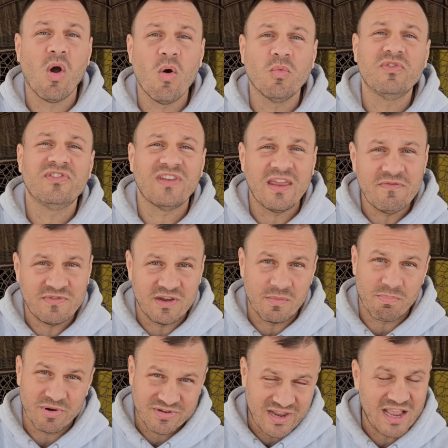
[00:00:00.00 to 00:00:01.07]
own safety
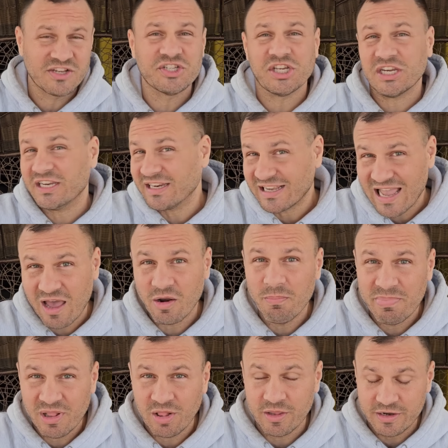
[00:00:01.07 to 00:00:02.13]
and protection and
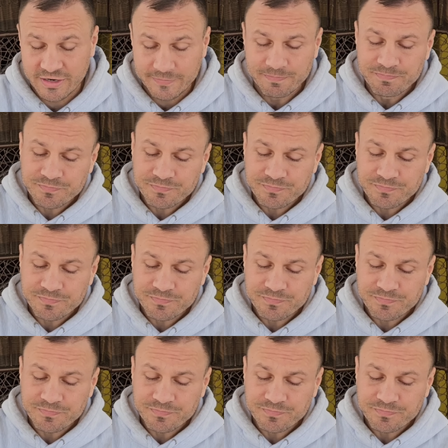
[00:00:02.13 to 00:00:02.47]
accountability.